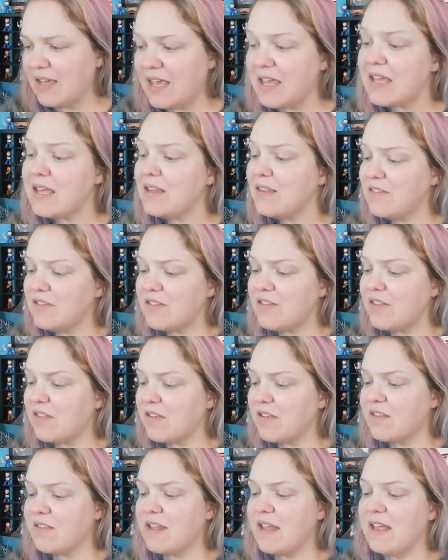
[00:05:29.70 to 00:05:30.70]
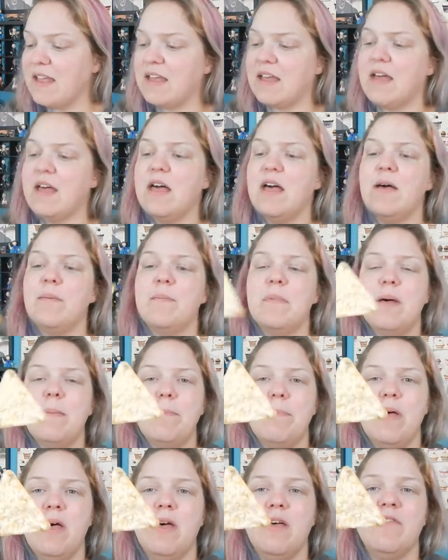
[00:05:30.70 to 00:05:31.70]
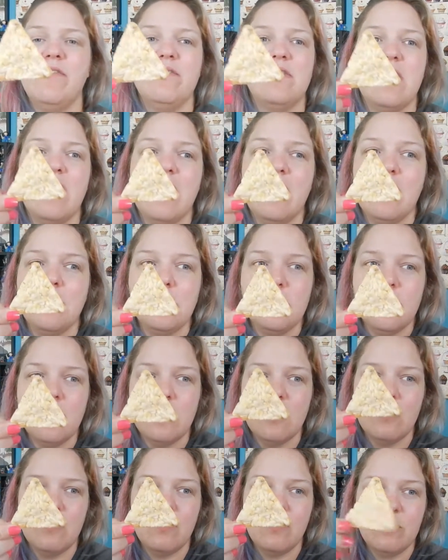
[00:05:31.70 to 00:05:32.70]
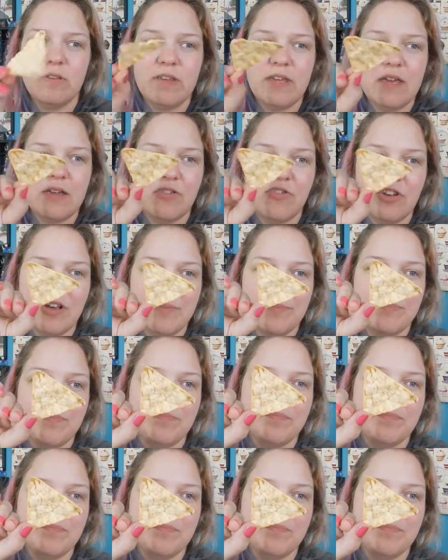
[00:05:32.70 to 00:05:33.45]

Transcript: it just looks like a puffed up tortilla chip.